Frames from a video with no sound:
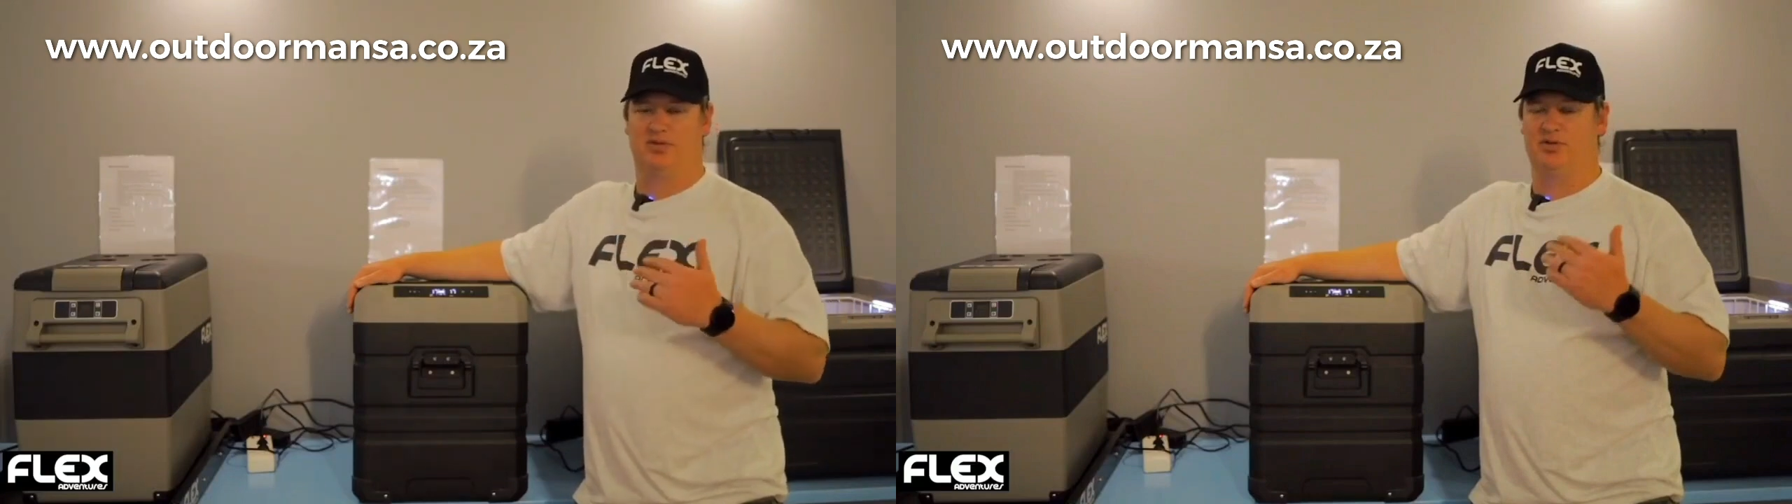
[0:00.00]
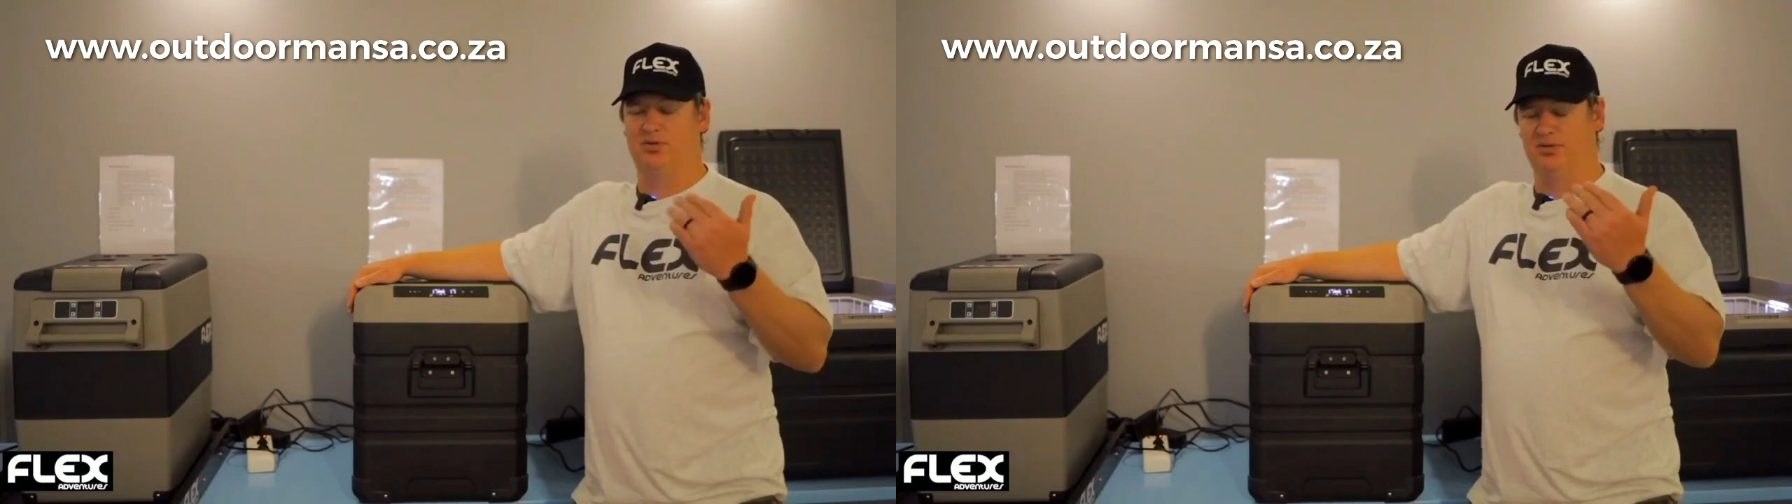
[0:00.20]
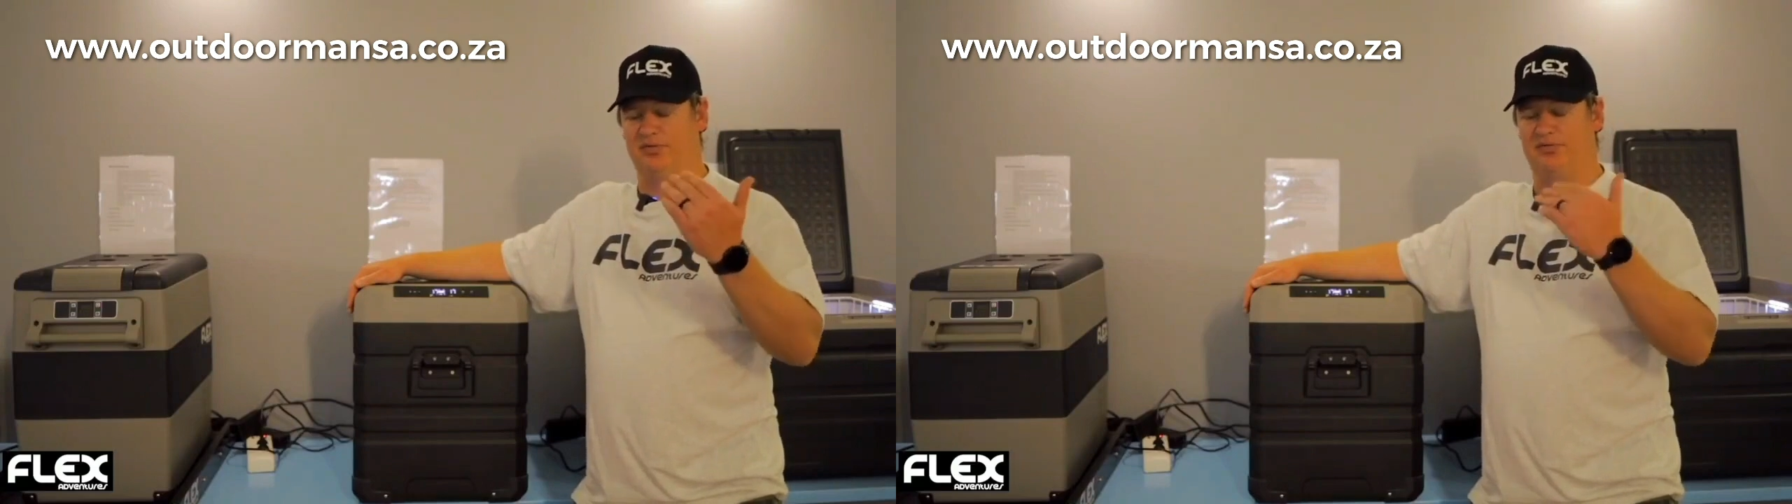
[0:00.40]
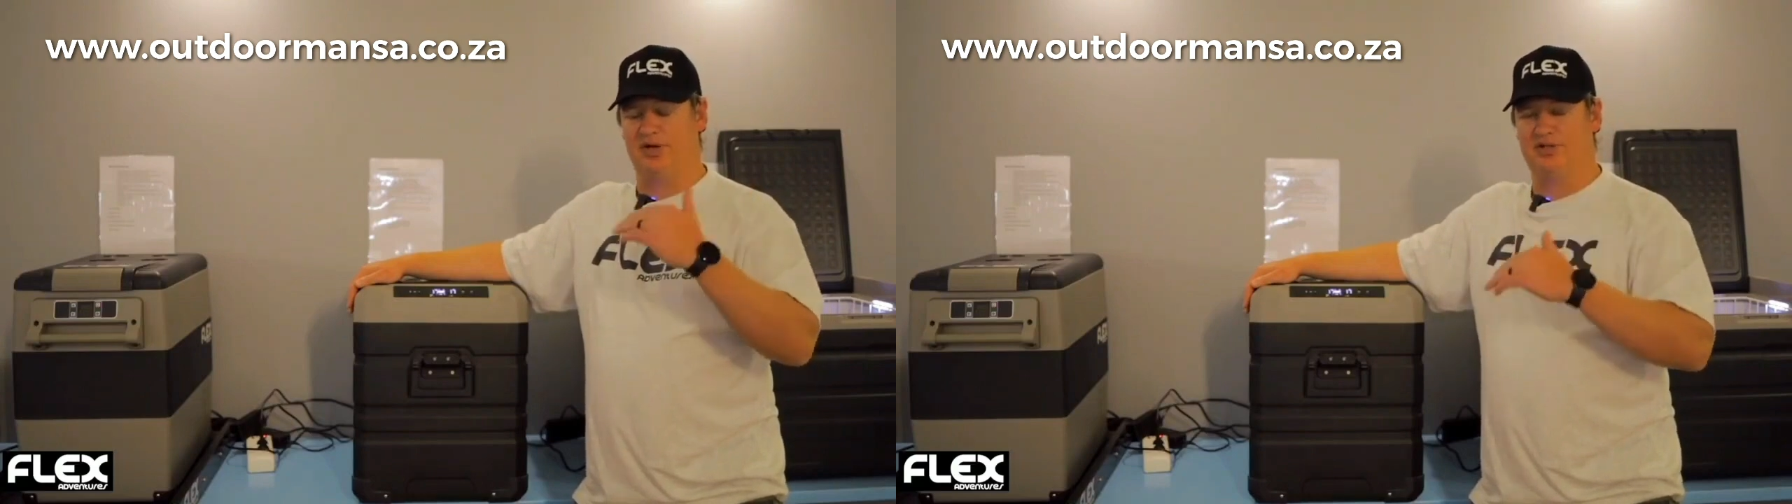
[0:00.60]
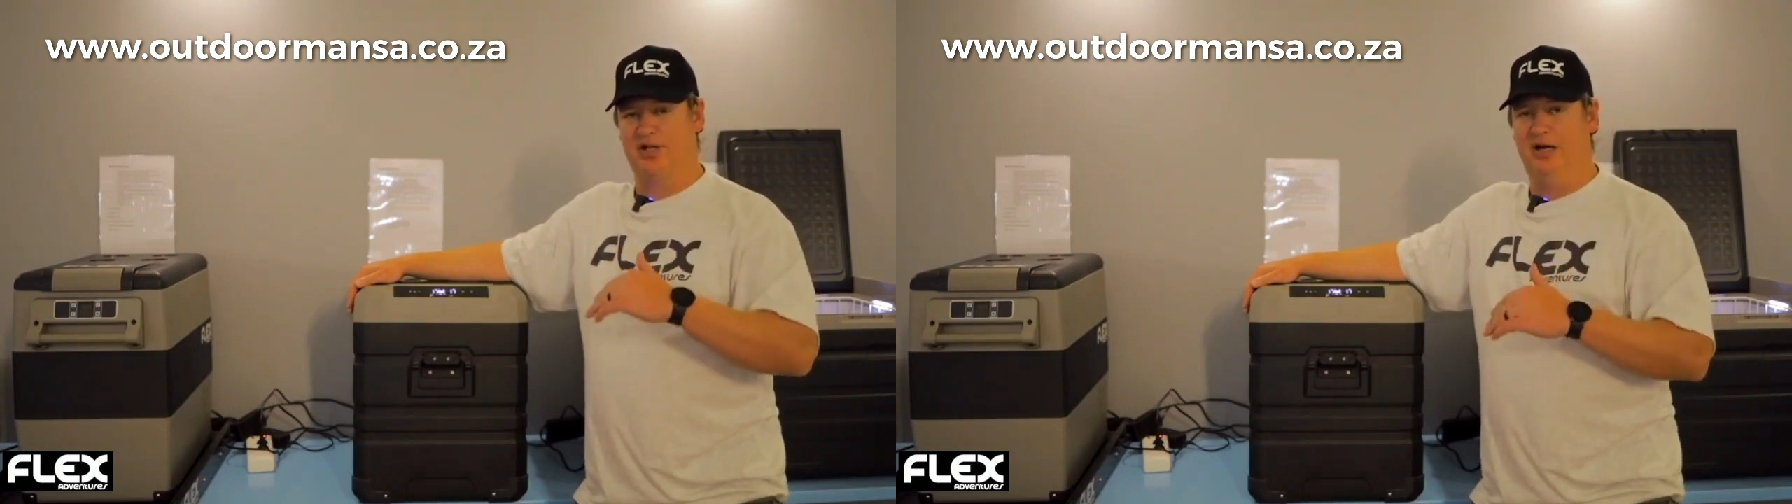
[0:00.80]
to cool the
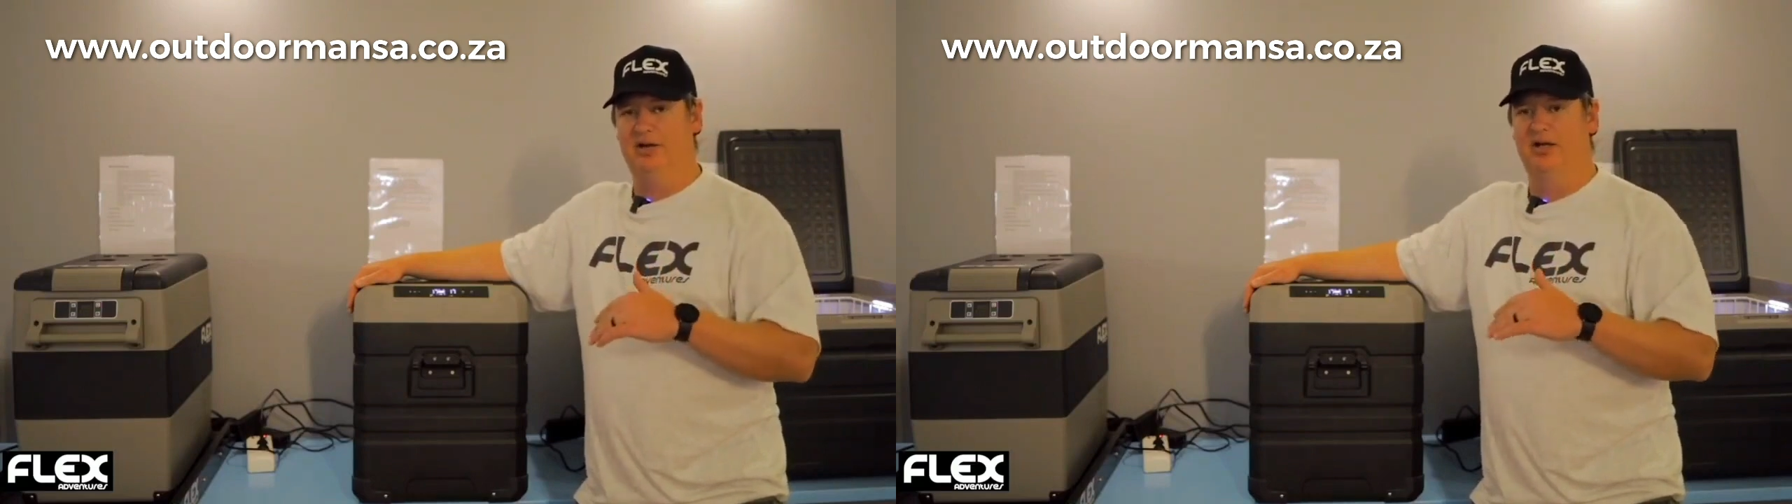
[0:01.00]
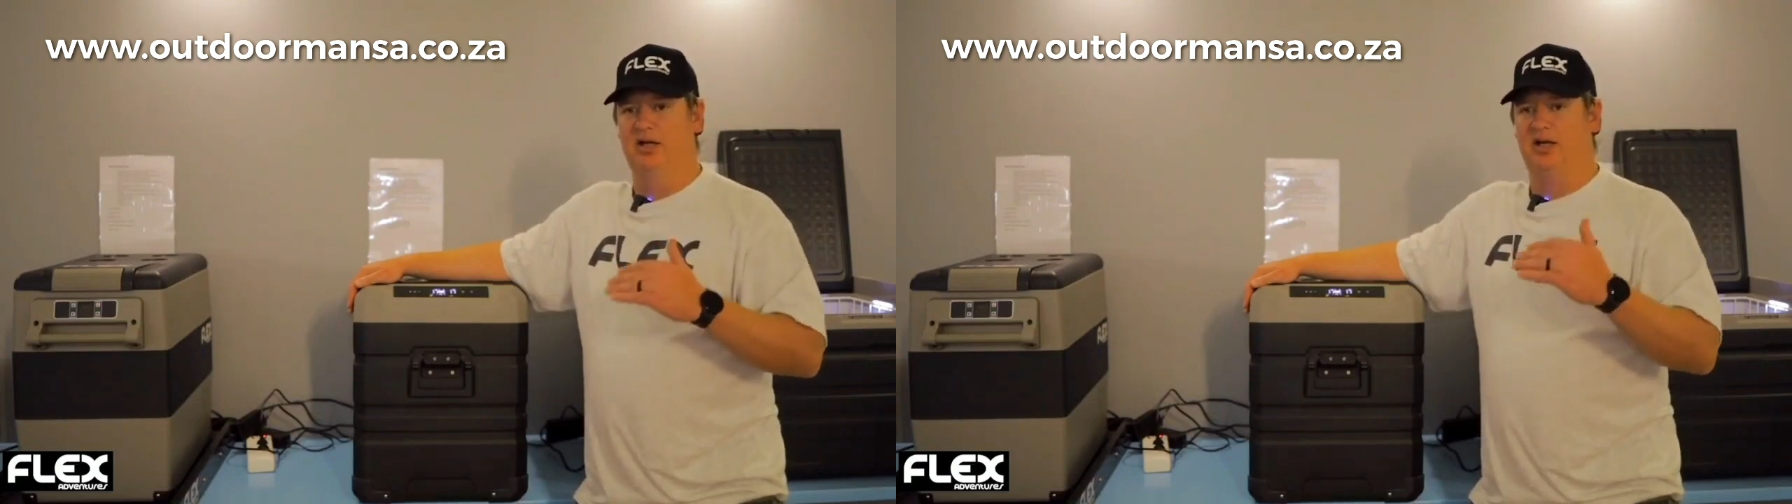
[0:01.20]
fridge down,